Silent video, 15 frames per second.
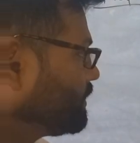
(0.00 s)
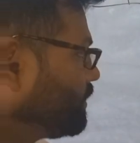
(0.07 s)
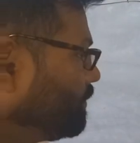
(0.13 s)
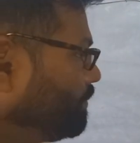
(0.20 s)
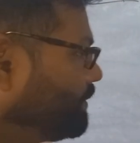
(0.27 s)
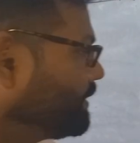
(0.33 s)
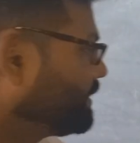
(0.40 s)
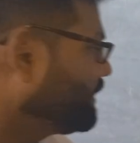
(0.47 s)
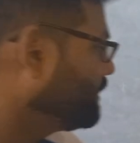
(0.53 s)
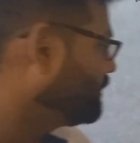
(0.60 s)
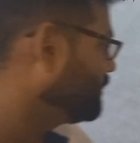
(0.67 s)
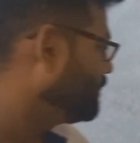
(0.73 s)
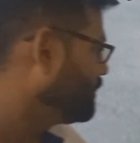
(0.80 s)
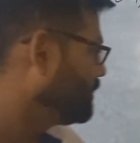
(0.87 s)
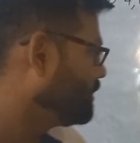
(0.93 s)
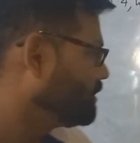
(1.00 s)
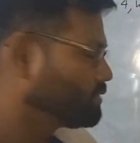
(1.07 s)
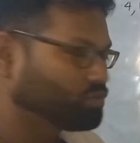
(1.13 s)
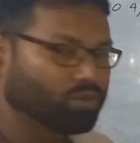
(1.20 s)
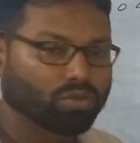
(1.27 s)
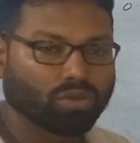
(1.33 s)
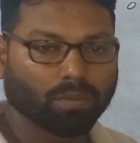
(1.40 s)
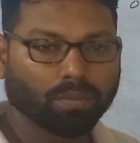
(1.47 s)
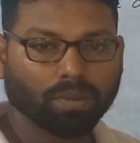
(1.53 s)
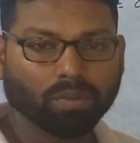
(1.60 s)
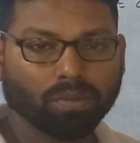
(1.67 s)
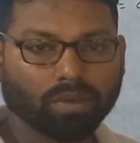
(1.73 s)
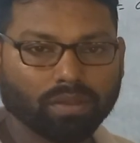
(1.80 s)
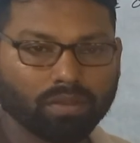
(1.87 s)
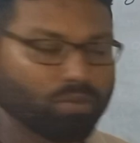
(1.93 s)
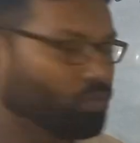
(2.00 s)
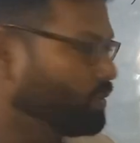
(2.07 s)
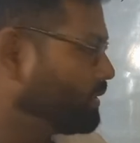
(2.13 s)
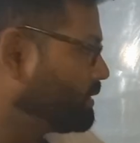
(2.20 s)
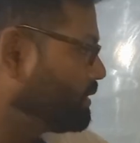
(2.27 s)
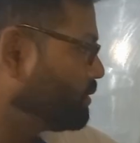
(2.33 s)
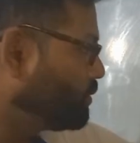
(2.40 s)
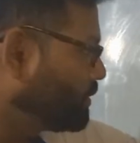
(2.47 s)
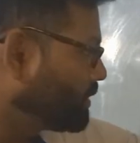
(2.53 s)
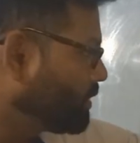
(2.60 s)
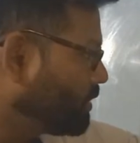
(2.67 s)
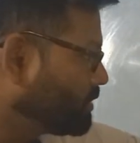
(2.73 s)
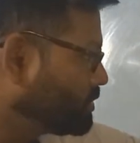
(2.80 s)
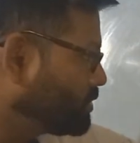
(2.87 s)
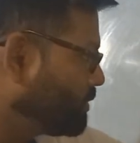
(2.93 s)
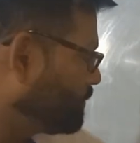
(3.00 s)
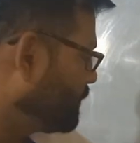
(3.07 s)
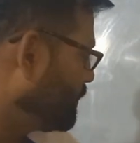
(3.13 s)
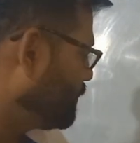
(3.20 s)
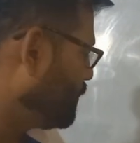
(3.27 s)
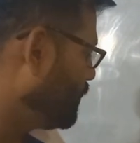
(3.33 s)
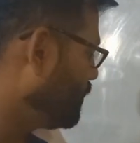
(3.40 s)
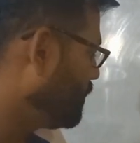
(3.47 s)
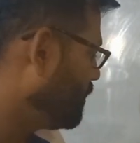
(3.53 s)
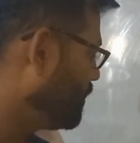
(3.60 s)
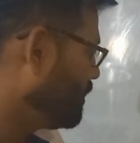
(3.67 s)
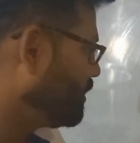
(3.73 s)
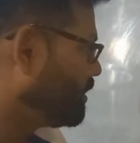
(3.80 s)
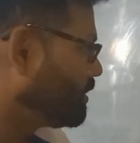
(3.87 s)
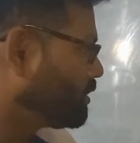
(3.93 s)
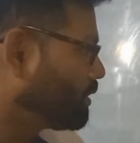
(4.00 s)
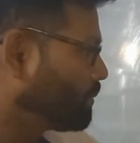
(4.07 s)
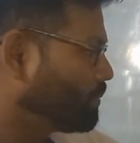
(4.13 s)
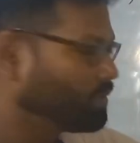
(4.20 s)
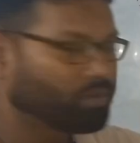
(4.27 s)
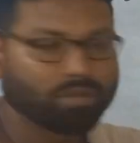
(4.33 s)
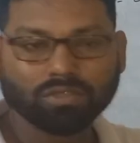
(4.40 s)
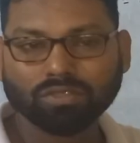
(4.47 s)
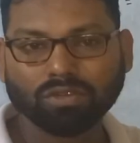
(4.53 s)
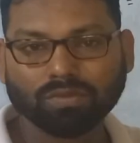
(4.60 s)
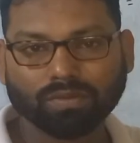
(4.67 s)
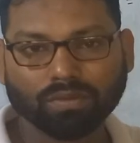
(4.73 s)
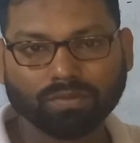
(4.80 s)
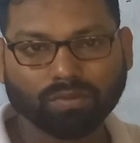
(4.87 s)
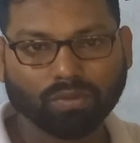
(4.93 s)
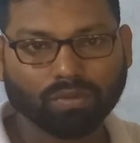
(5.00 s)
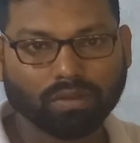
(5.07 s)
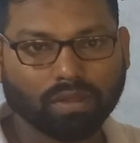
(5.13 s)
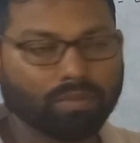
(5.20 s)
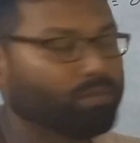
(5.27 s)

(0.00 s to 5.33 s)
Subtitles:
completed. So W1 weight we got 0.4, W2 0.4. Now